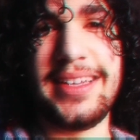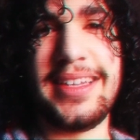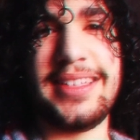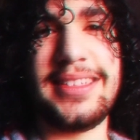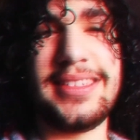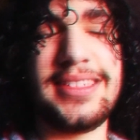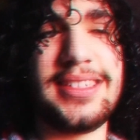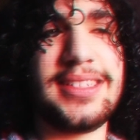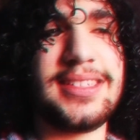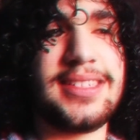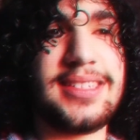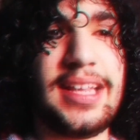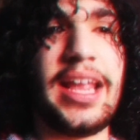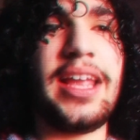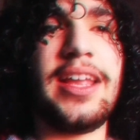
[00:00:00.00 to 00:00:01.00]
and to
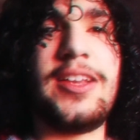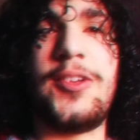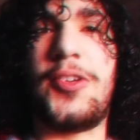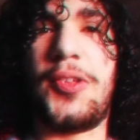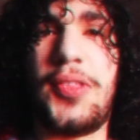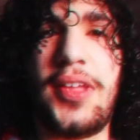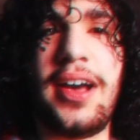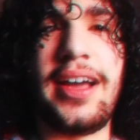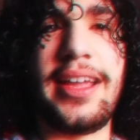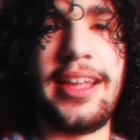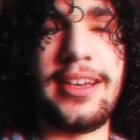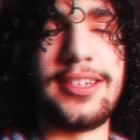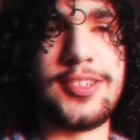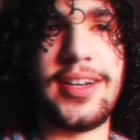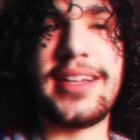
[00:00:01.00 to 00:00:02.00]
just sit in your thought
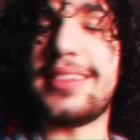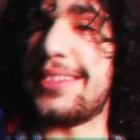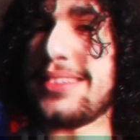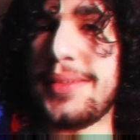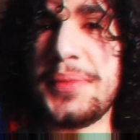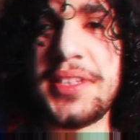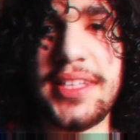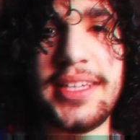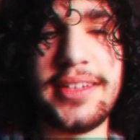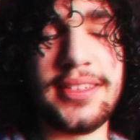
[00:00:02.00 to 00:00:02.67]
and try and stimulate